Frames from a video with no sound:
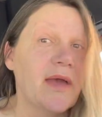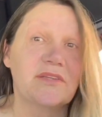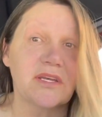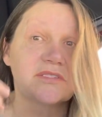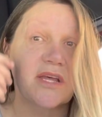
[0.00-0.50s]
It
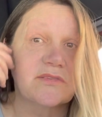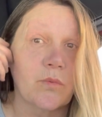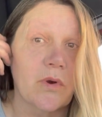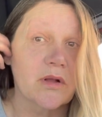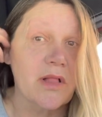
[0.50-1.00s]
just
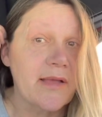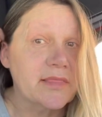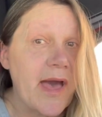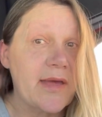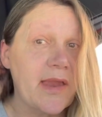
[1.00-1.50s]
doesn't work like
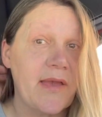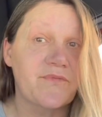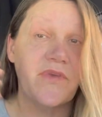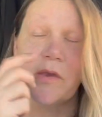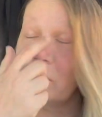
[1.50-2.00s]
that. If
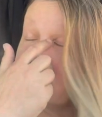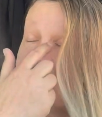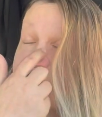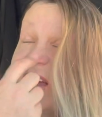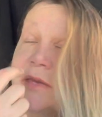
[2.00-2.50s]
you,
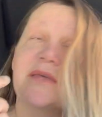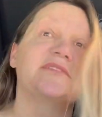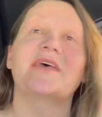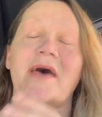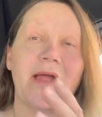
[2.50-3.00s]
you need to
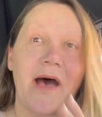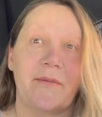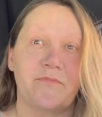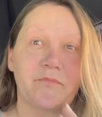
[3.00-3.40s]
set up